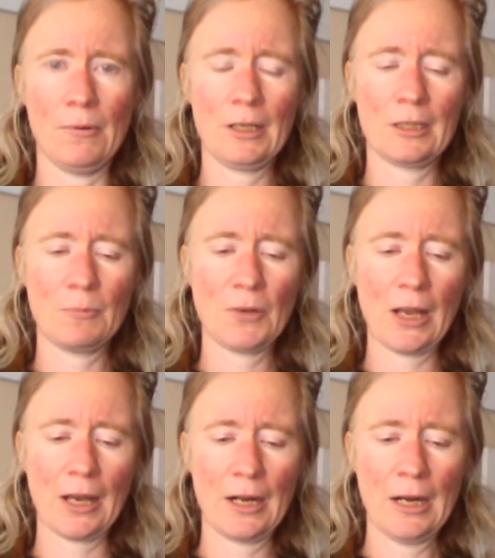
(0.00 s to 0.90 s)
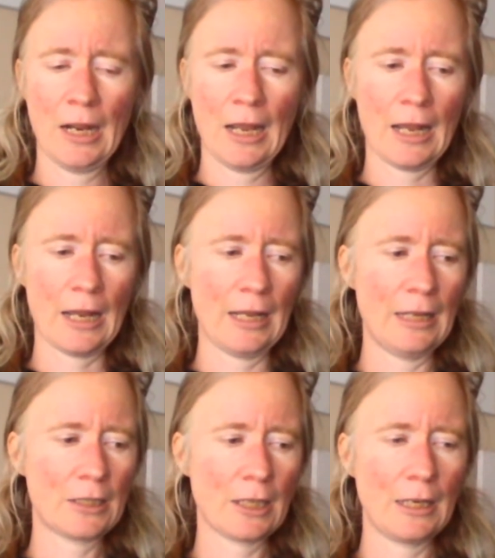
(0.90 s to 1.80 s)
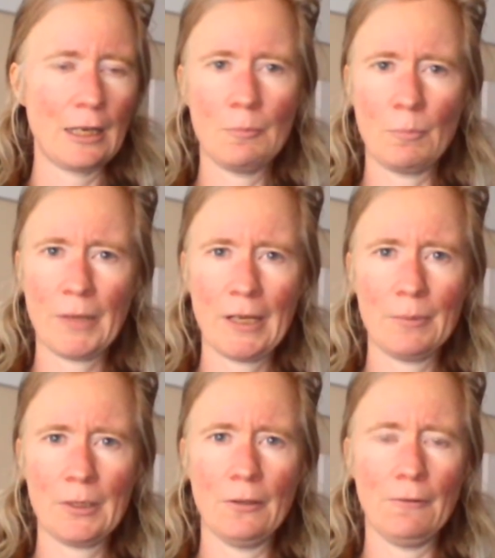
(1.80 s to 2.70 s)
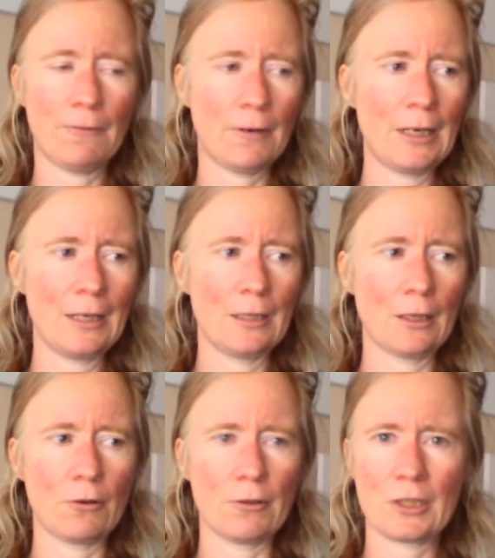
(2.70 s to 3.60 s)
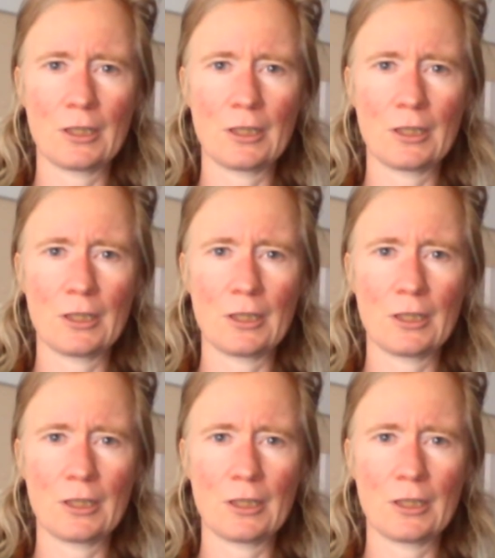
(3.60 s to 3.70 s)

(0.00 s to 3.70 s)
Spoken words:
It's about NJE and PBU fighting in the courts